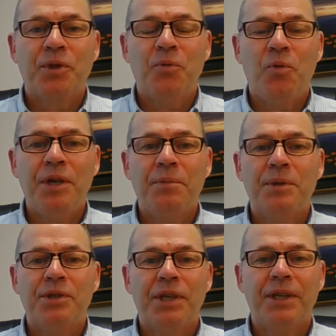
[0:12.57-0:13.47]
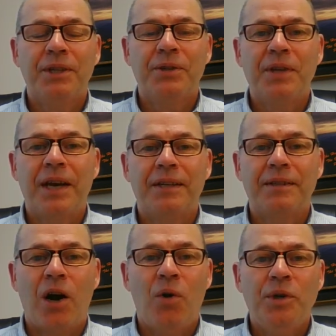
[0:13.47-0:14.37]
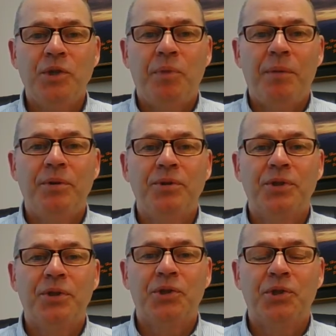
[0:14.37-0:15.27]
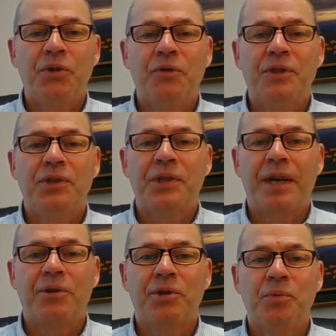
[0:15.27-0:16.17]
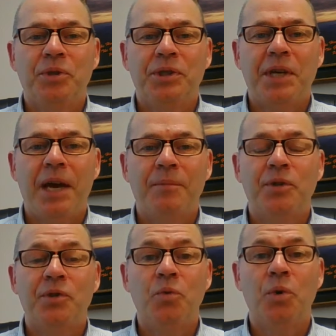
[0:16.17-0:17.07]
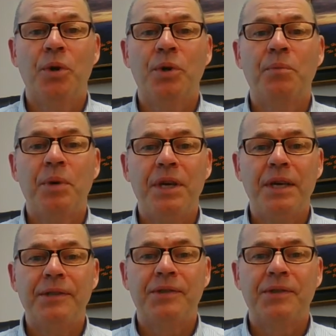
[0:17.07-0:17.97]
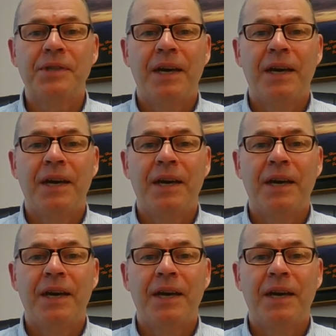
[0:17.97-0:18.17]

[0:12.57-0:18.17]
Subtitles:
And one in particular that always bubbles to the surface at Christmas time is the word peace.